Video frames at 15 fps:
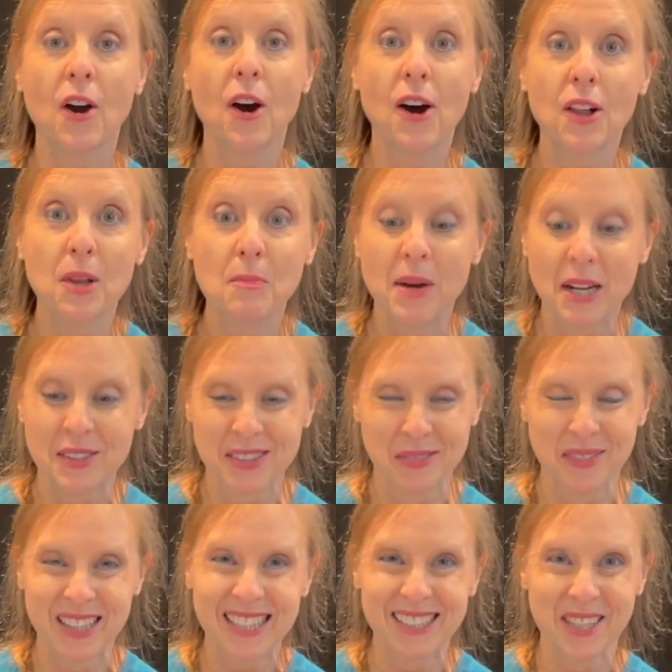all about some
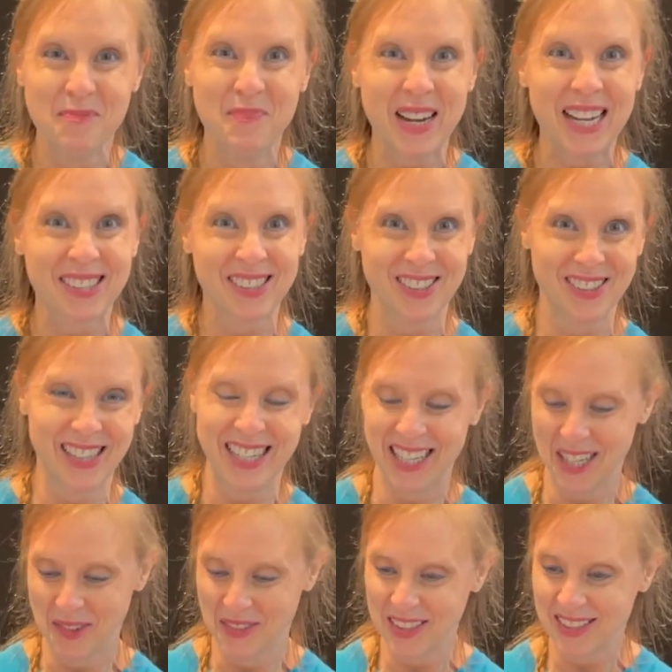of these ambassador
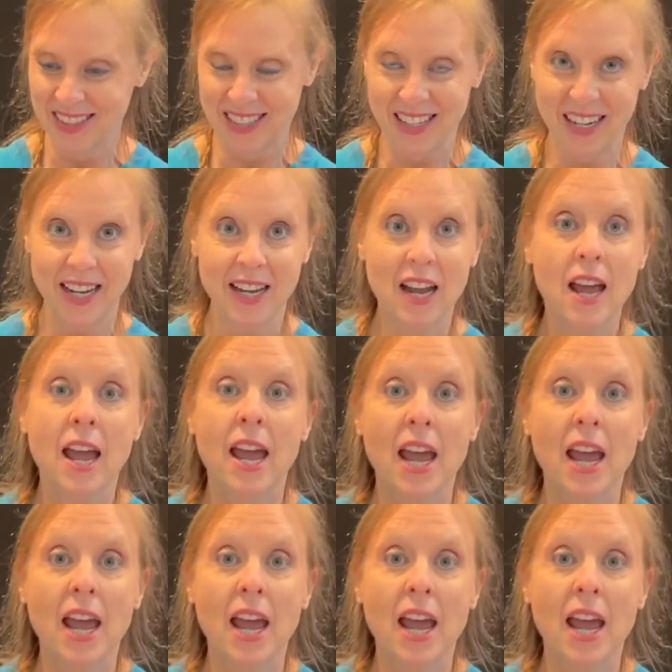animals today,